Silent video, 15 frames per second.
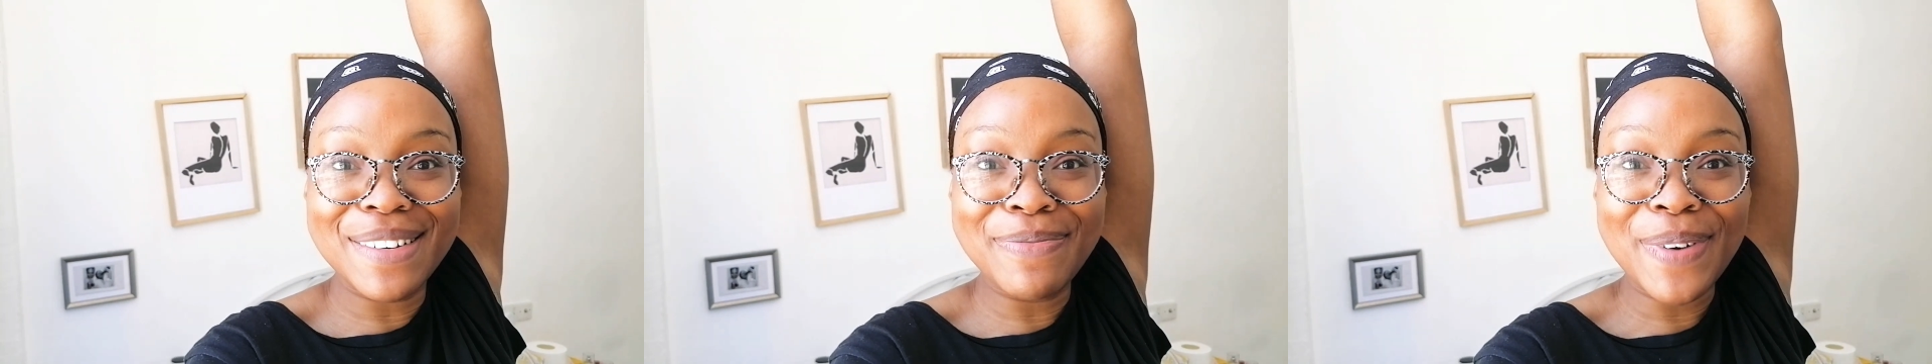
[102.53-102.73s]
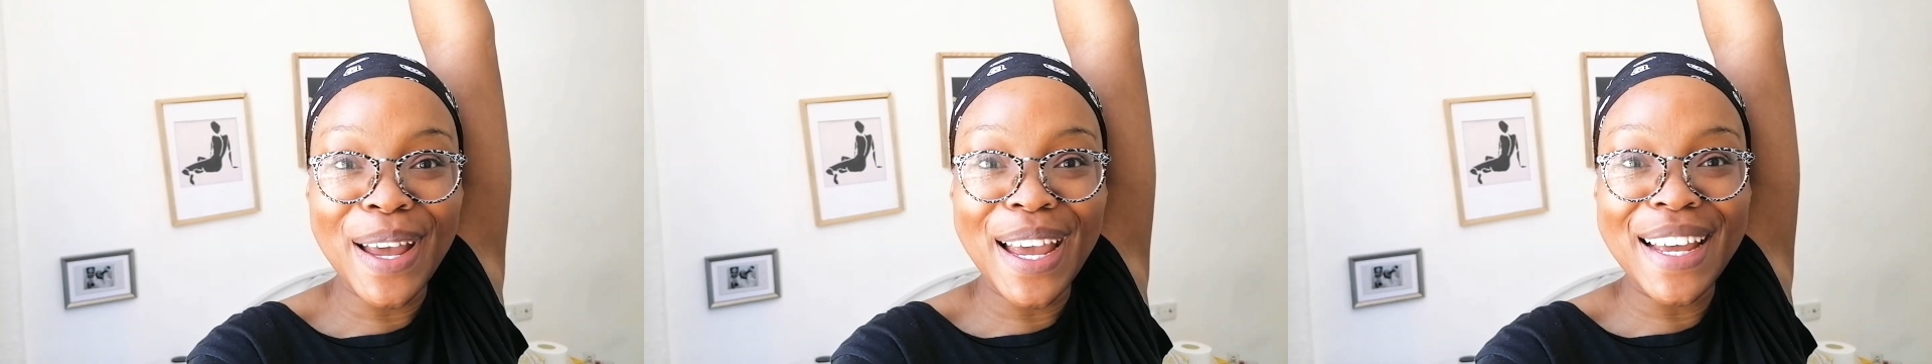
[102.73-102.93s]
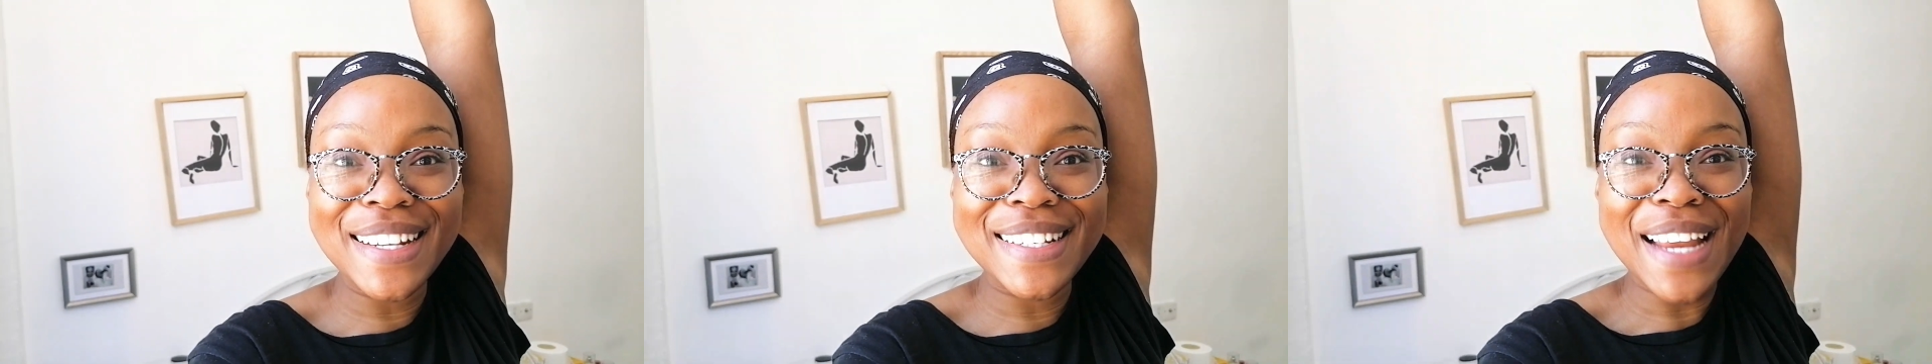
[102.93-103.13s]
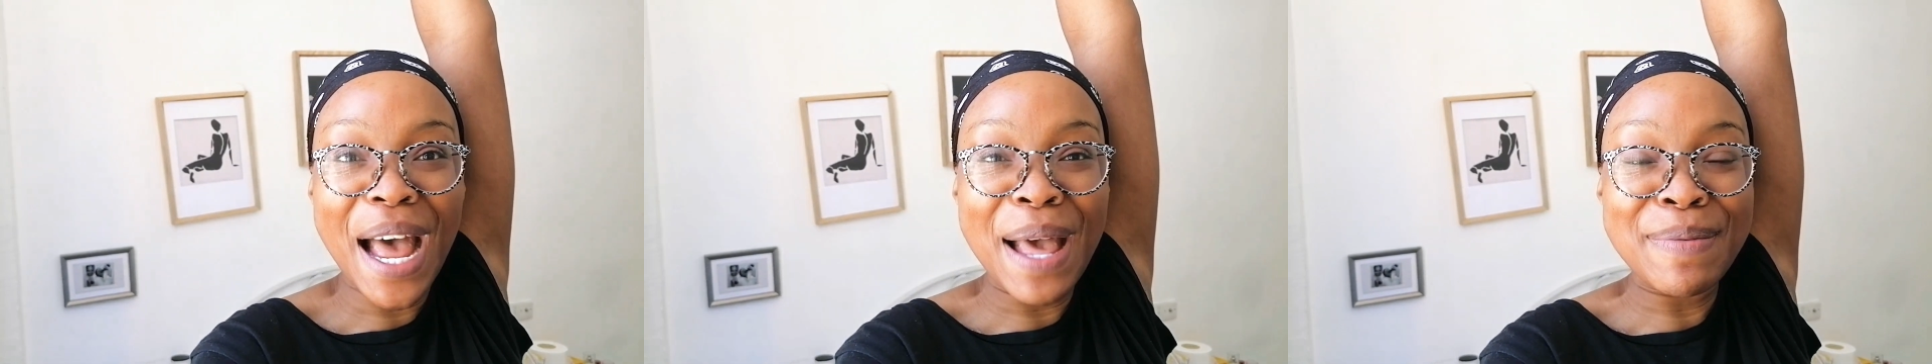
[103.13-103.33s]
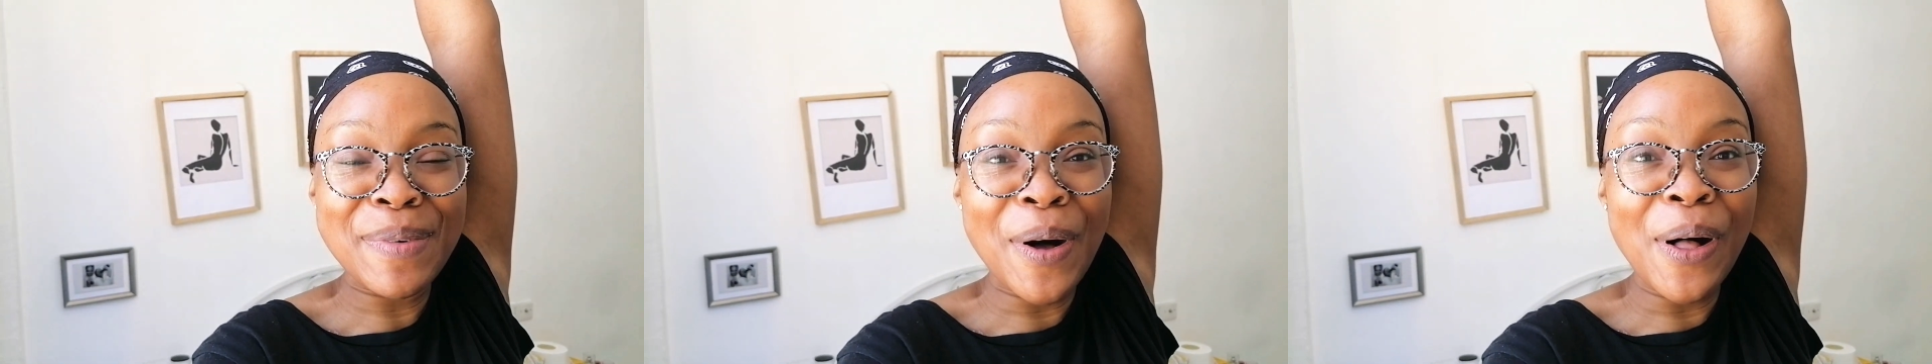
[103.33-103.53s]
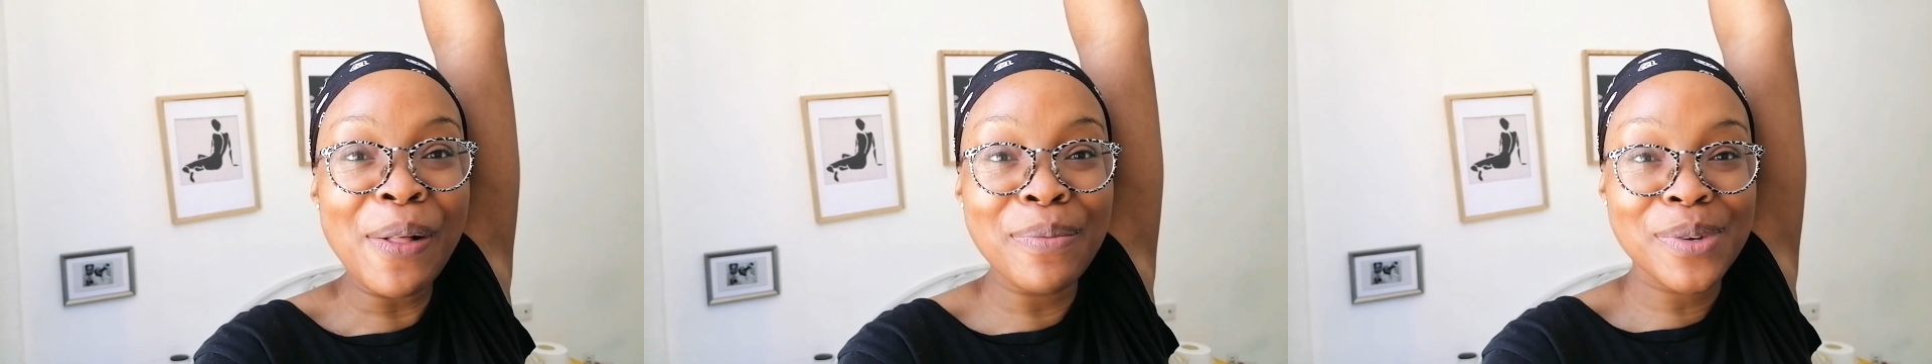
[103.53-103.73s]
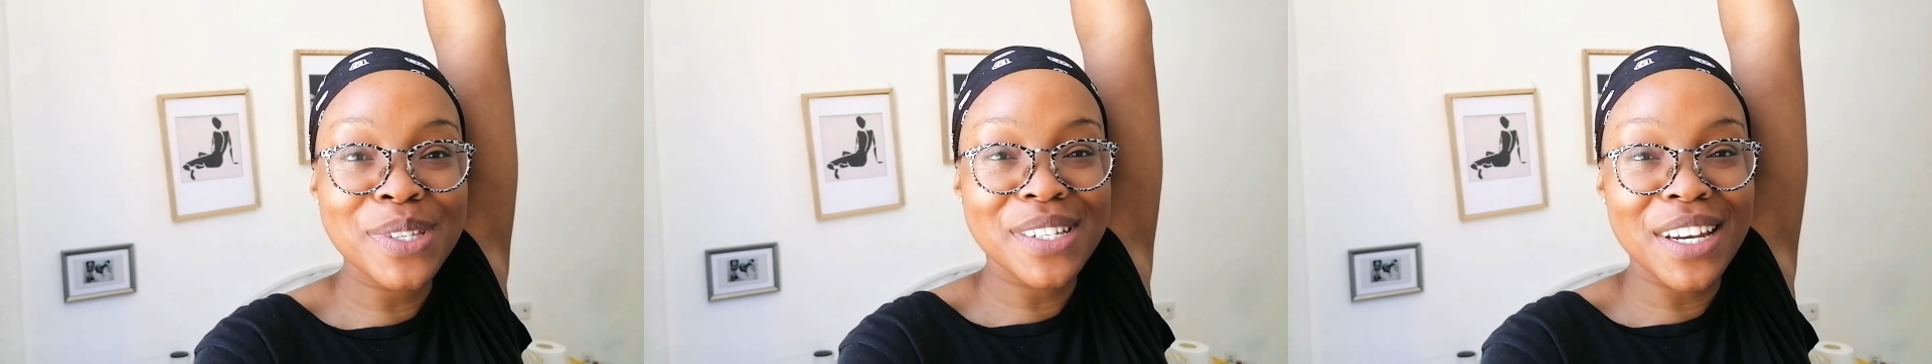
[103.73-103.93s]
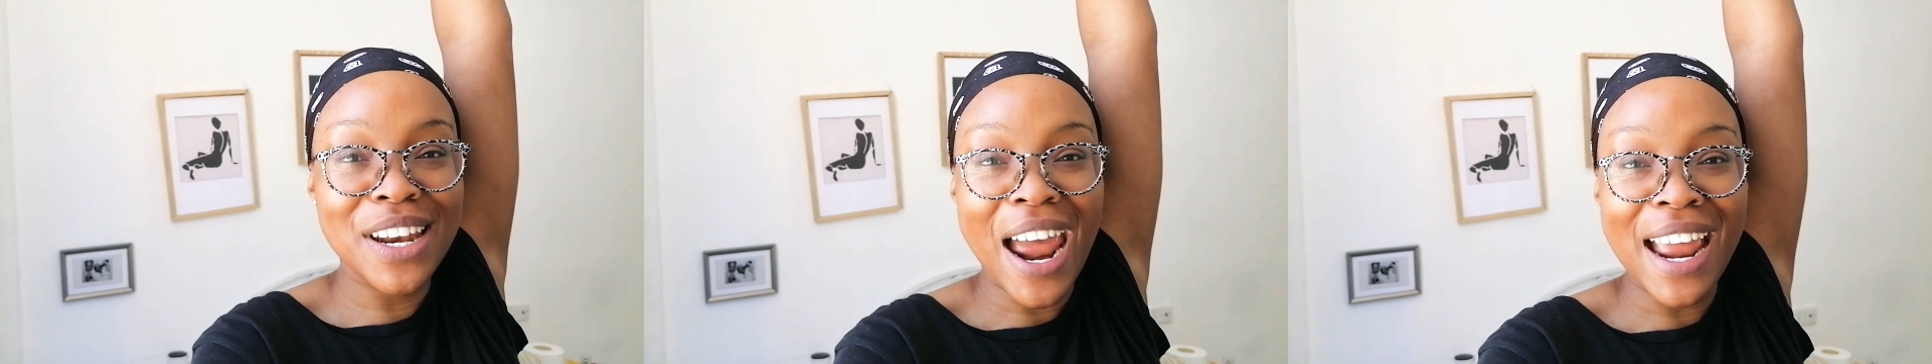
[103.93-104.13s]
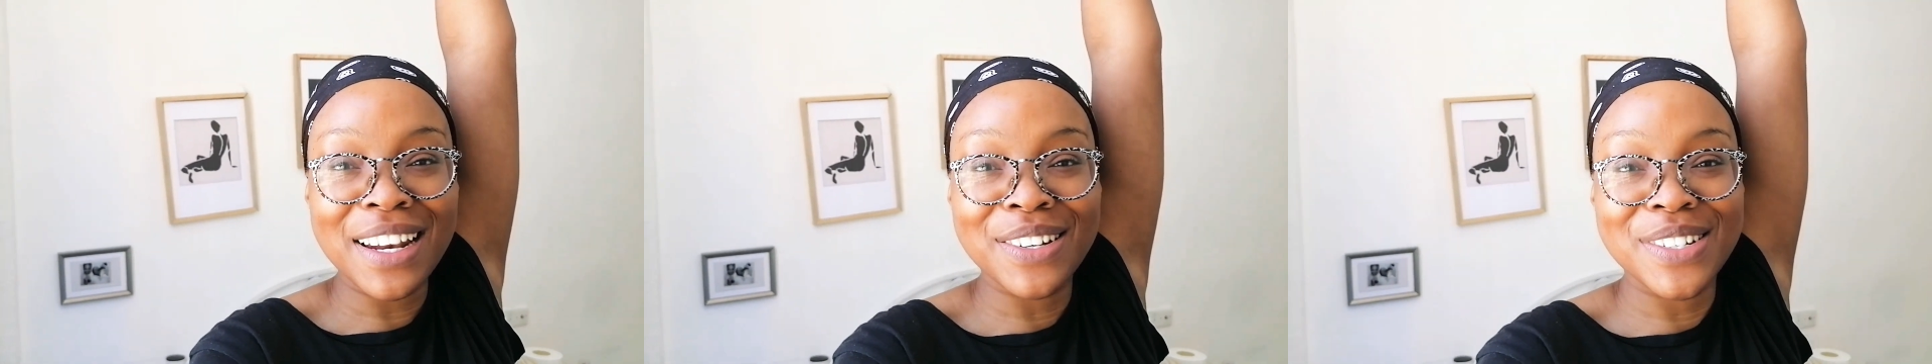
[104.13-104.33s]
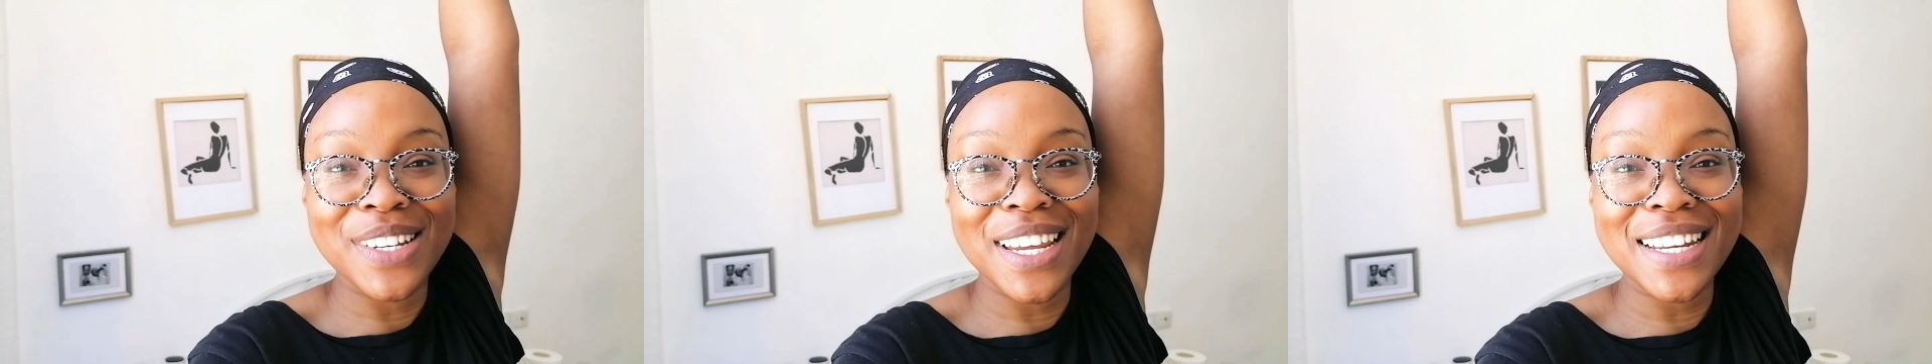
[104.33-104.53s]
But I'm almost at one
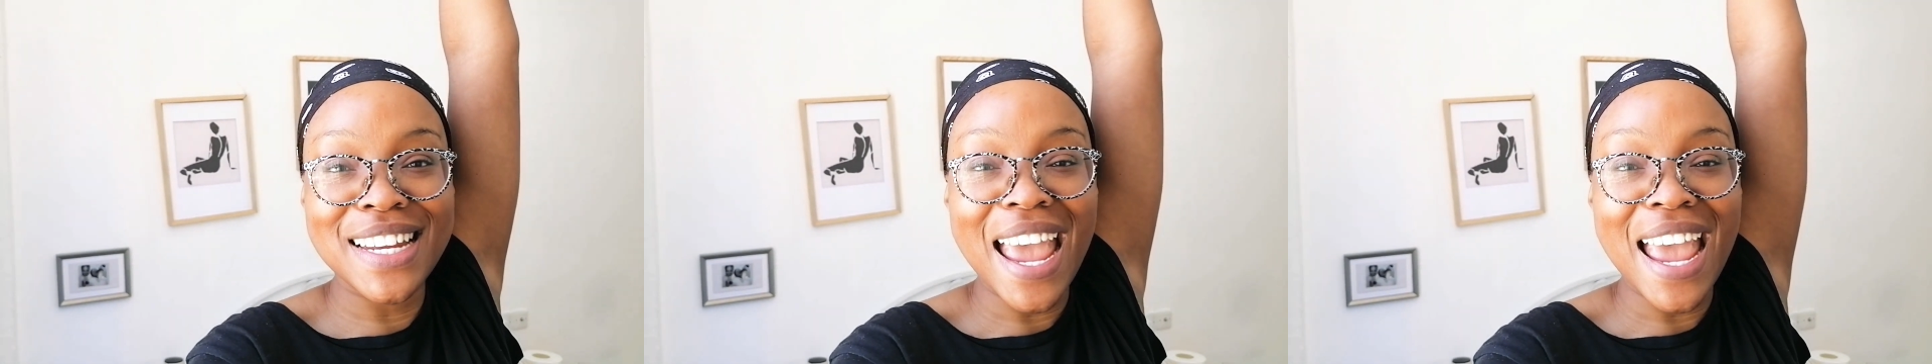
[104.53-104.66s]
hundred,